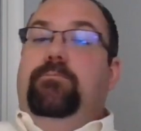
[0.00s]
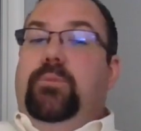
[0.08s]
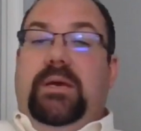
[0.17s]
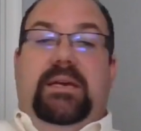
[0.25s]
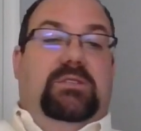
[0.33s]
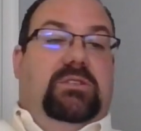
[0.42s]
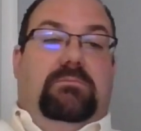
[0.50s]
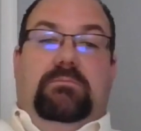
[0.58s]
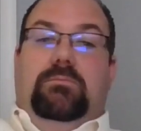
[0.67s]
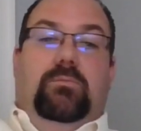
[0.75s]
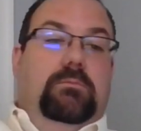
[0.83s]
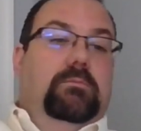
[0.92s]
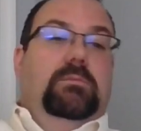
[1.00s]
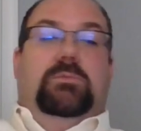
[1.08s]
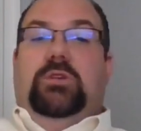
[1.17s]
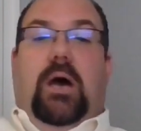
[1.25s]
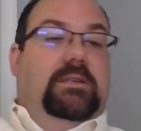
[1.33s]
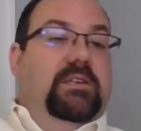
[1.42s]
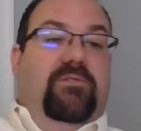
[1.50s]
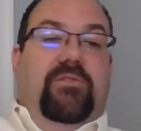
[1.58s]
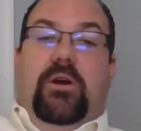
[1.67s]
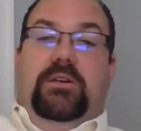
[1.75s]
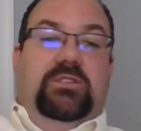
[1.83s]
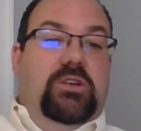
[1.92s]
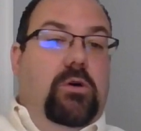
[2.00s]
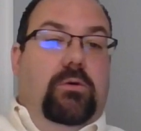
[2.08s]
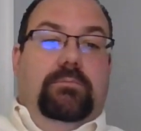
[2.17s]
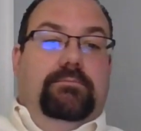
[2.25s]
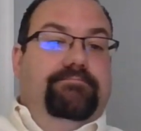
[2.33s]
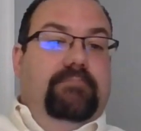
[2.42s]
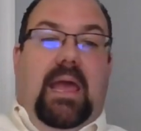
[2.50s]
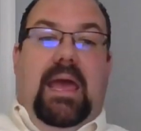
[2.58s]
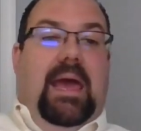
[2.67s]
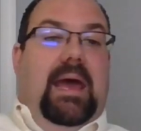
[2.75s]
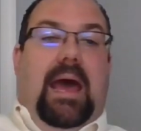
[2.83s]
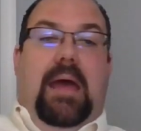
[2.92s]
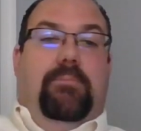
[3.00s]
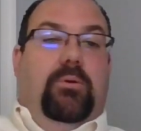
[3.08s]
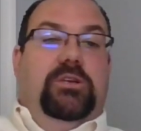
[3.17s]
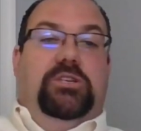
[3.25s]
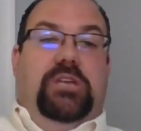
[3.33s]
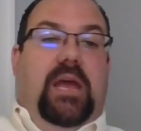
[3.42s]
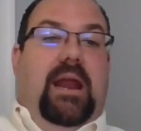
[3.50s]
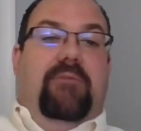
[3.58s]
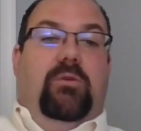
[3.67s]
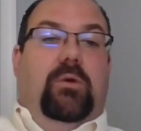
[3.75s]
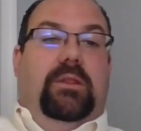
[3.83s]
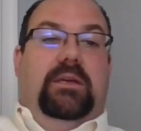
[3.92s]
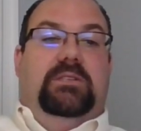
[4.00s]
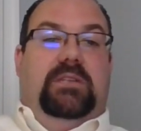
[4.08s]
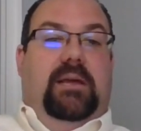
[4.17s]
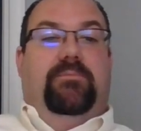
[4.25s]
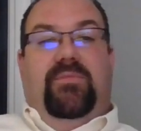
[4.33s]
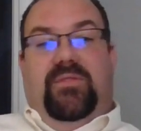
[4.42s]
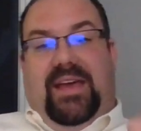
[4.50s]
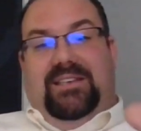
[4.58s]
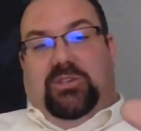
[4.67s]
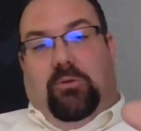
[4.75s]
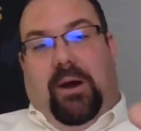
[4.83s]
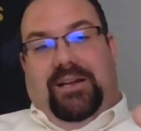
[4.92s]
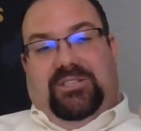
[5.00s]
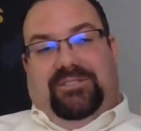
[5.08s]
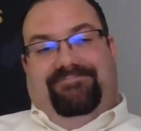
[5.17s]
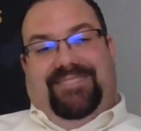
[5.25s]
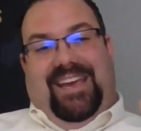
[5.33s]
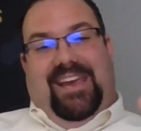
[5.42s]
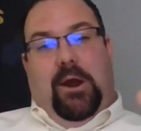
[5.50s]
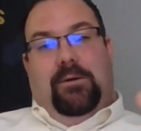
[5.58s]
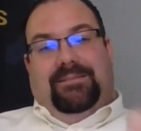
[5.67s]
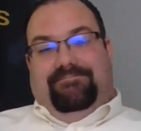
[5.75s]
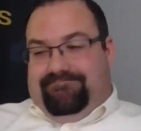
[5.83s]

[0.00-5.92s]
Please talk to you very soon. And I appreciate everyone listening. Thanks so much. Take care.